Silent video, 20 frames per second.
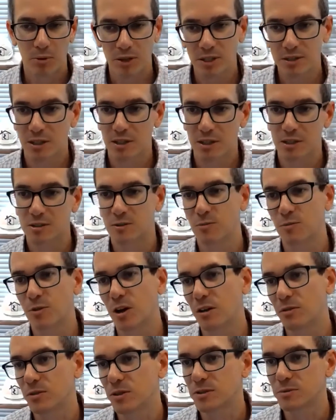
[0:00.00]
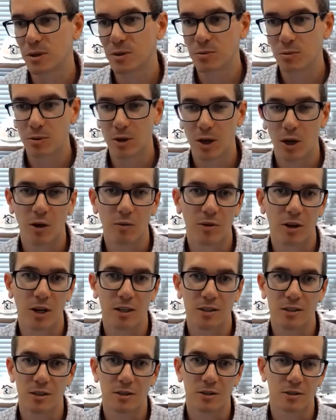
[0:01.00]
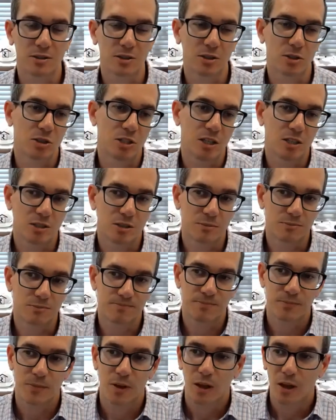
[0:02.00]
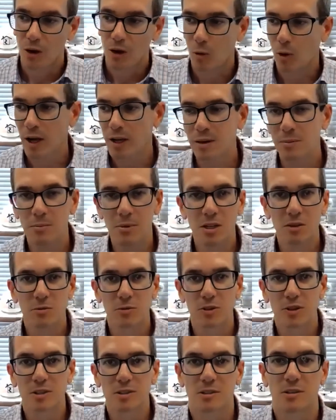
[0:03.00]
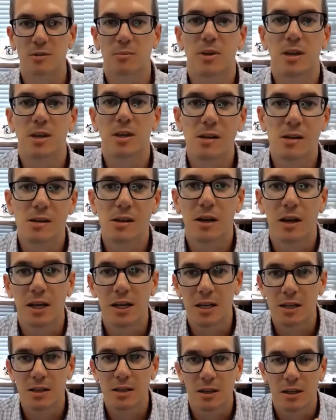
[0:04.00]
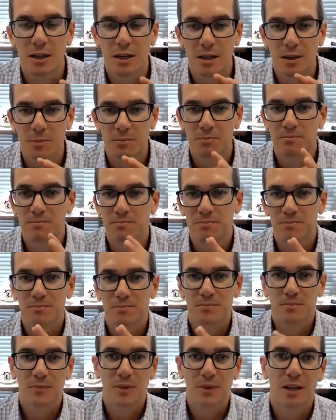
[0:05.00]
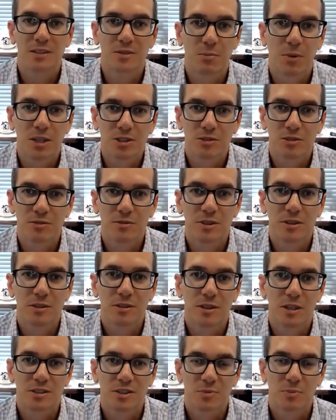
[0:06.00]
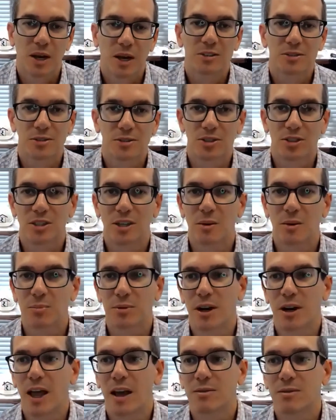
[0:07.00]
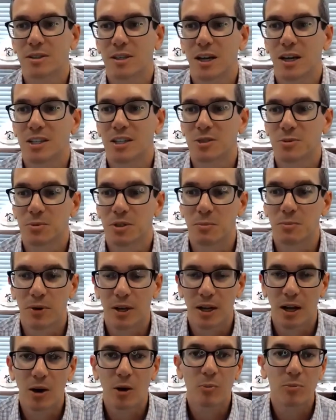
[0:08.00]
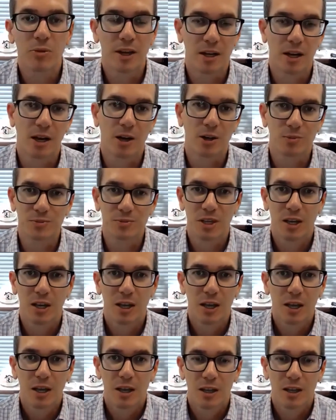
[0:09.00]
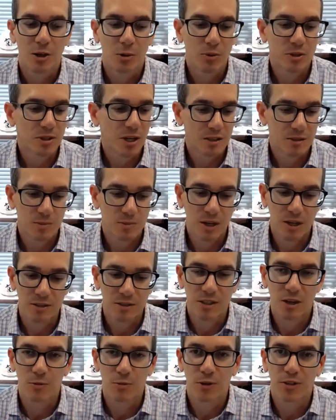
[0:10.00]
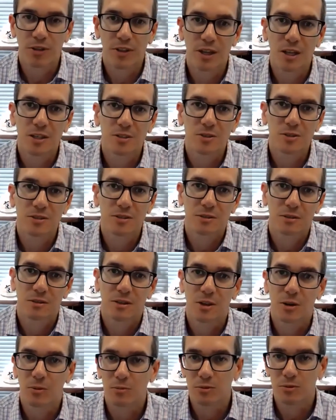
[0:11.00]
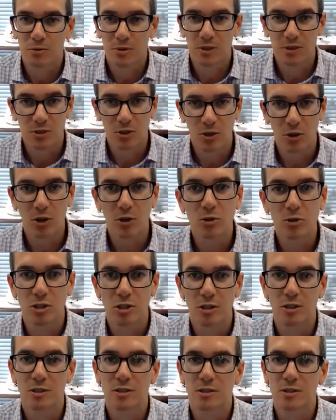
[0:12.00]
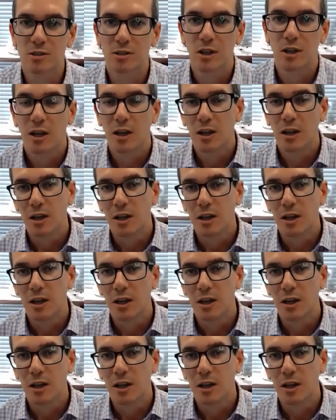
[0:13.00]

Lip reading: please get us involved, because maybe we'll have an idea or suggestion. Well, I didn't mean for this to be as much of a sponsorship or an advertisement, but I hope that helps. We talked about several things, disclosures,